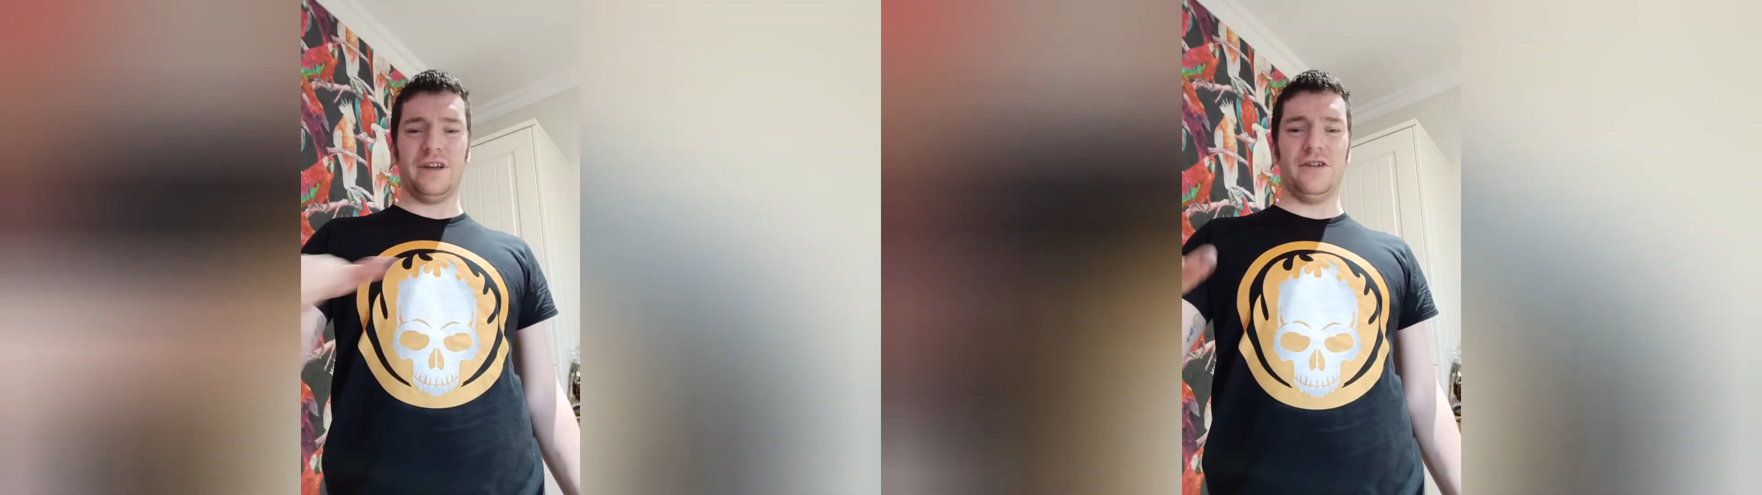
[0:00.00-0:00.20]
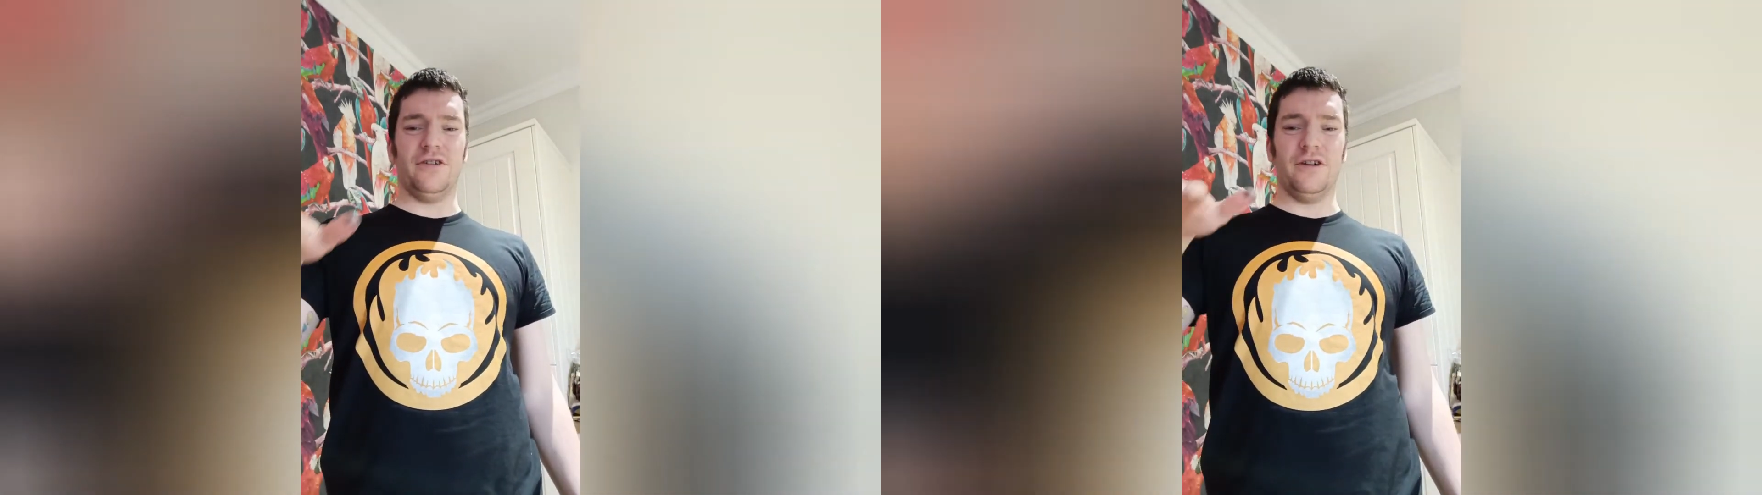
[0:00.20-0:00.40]

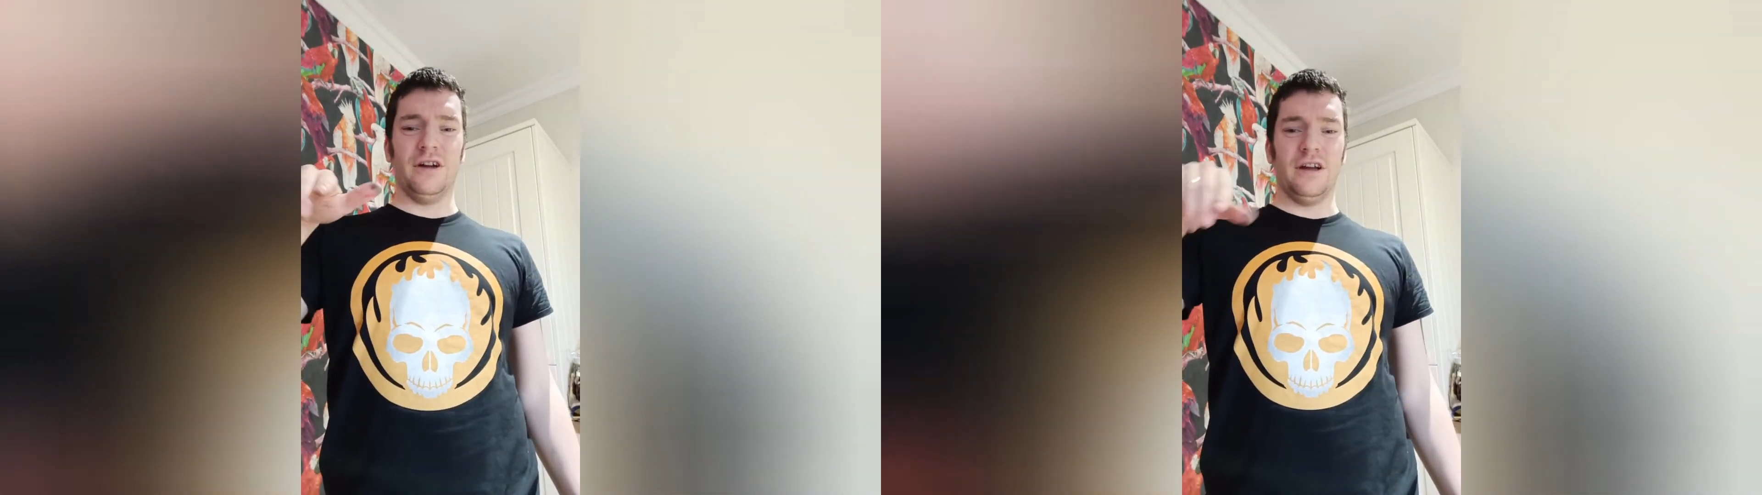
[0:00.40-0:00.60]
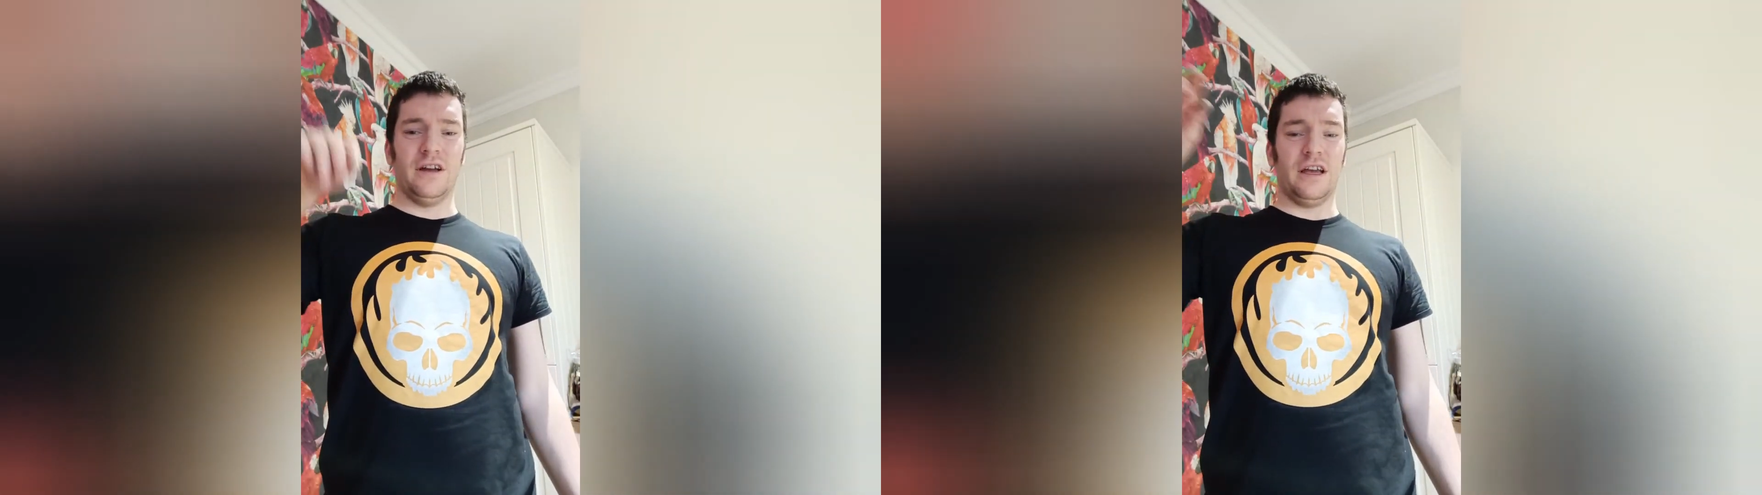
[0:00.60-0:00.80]

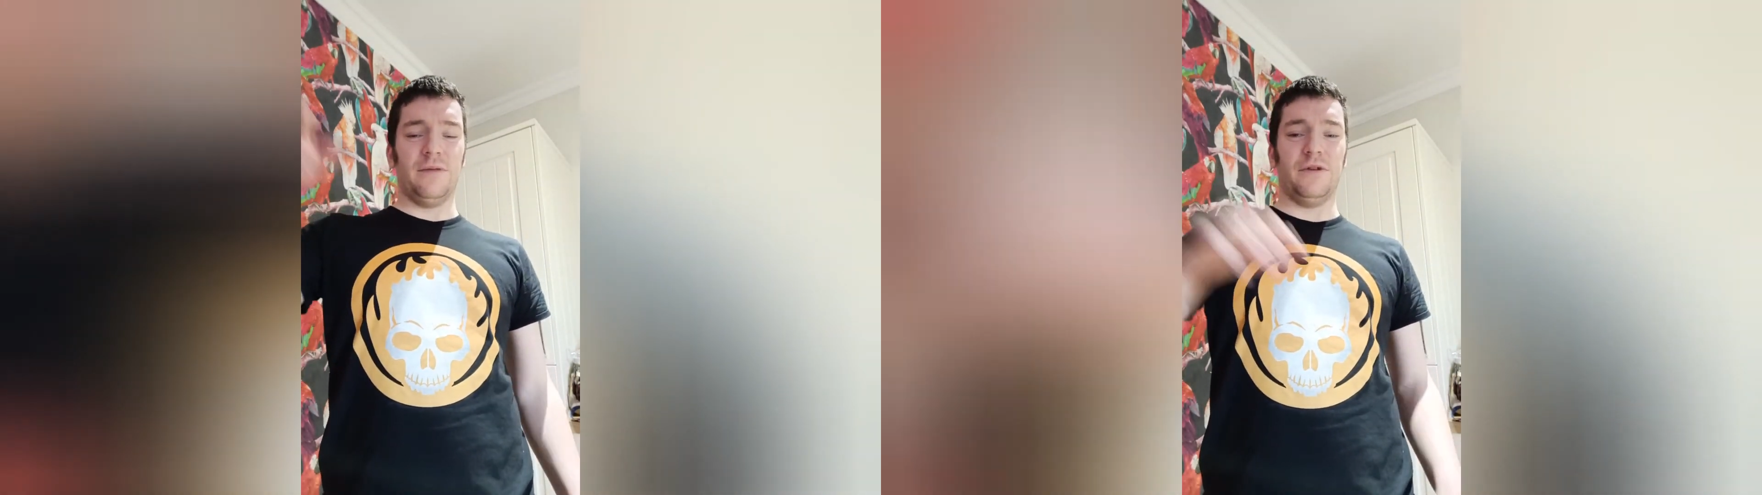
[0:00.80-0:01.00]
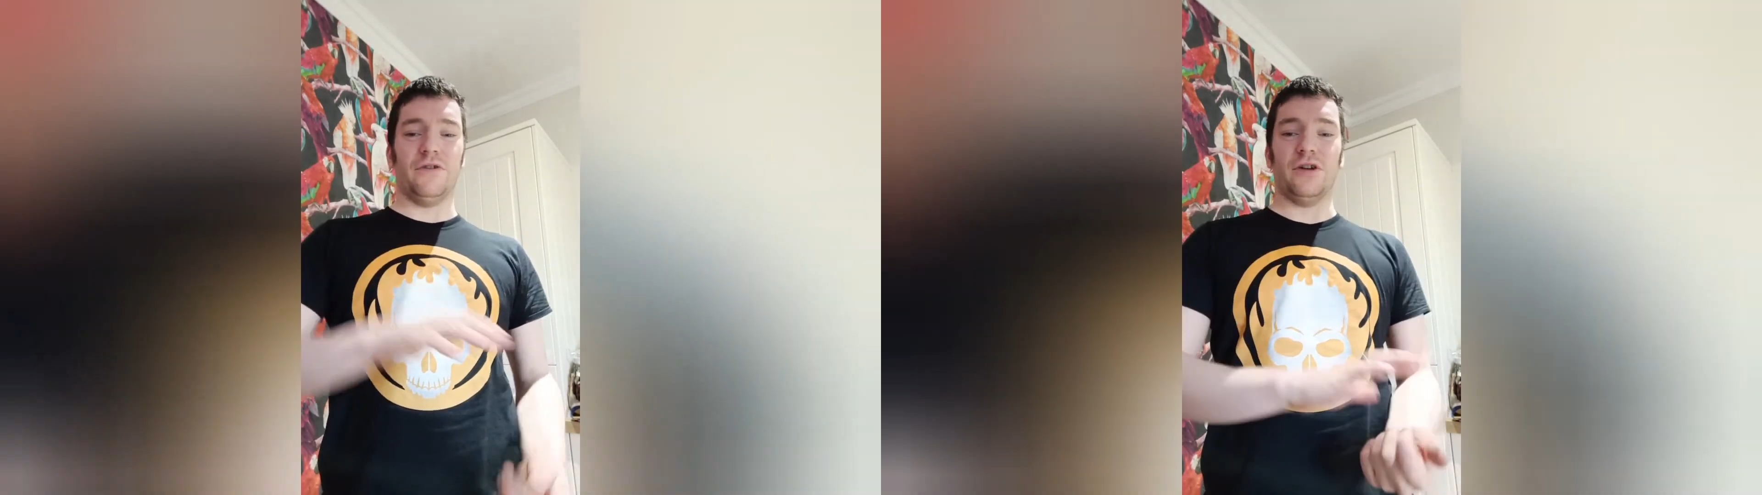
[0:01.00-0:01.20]

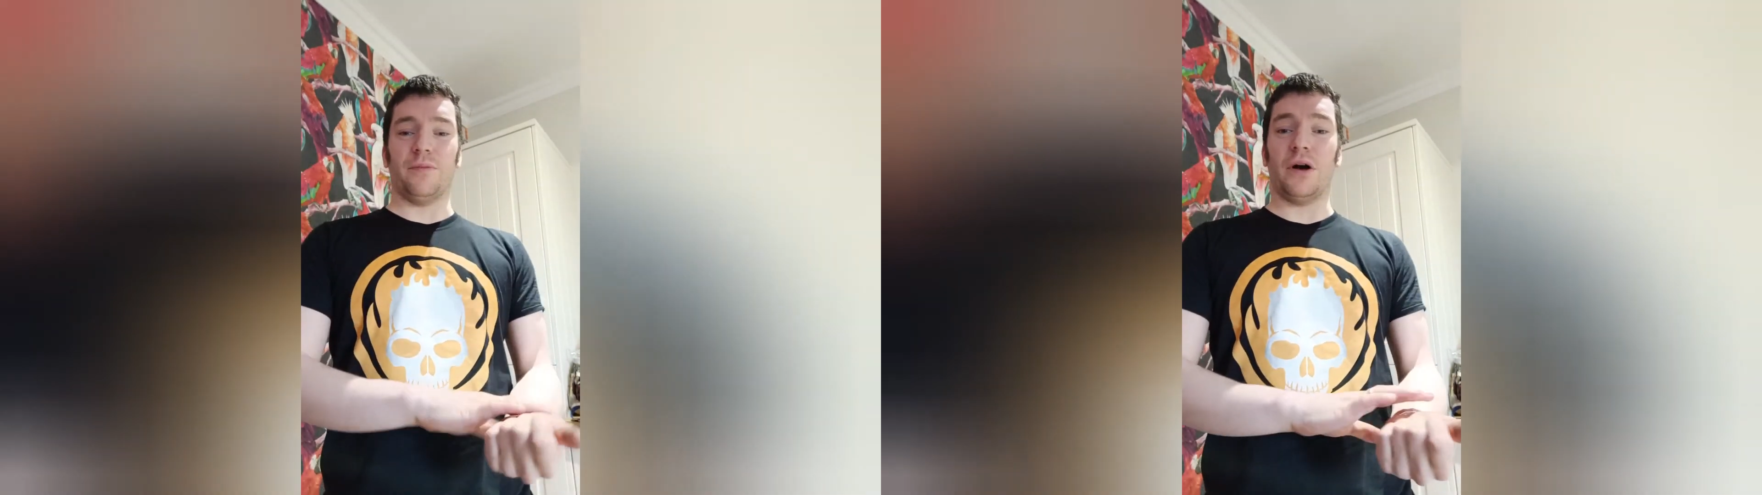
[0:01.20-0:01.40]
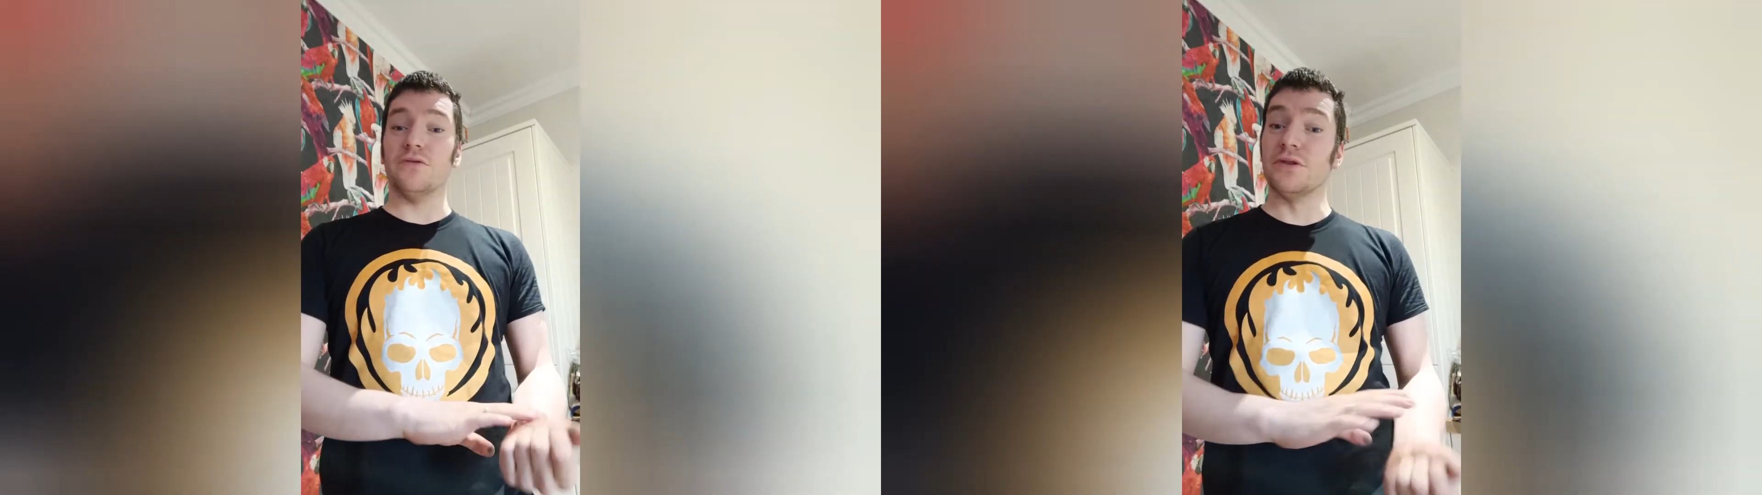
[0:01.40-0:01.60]
you've got your
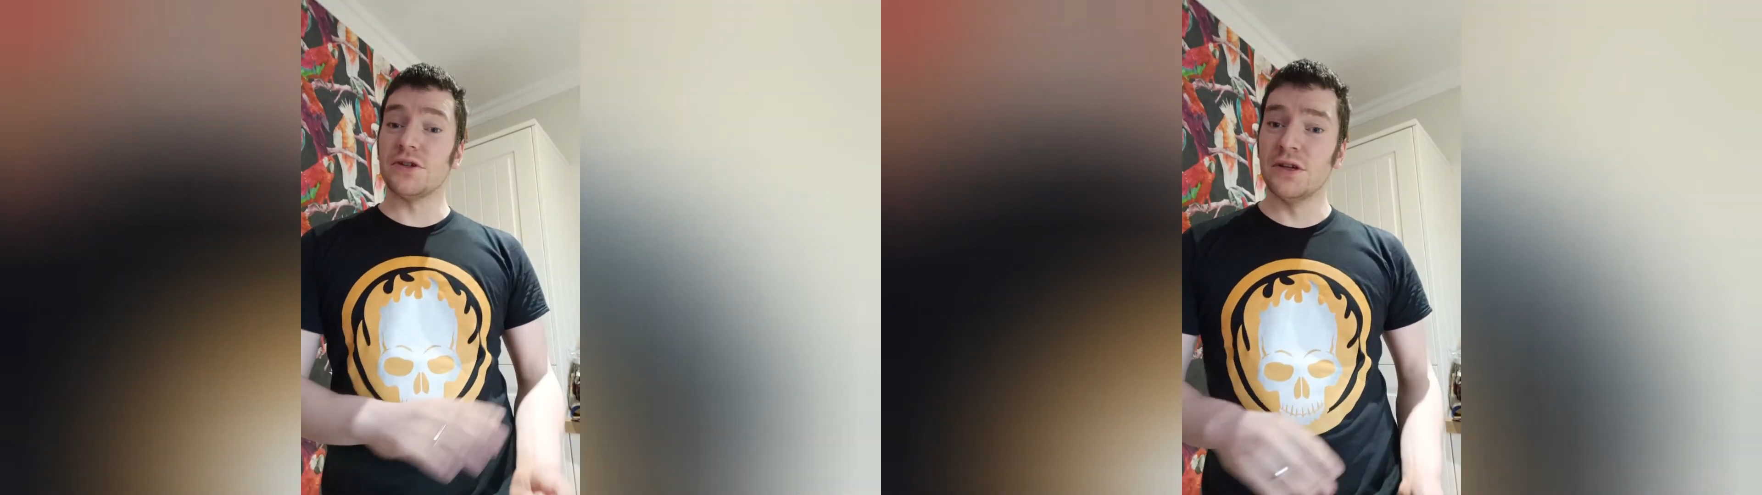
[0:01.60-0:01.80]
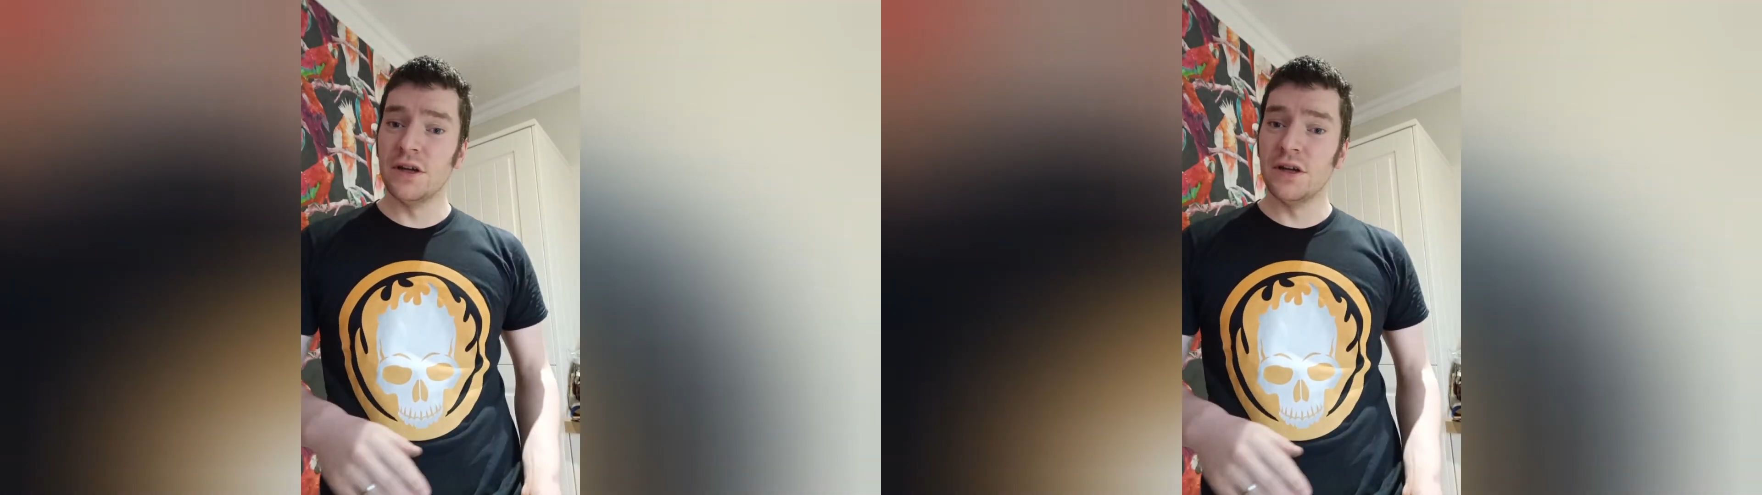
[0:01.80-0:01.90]
pulse,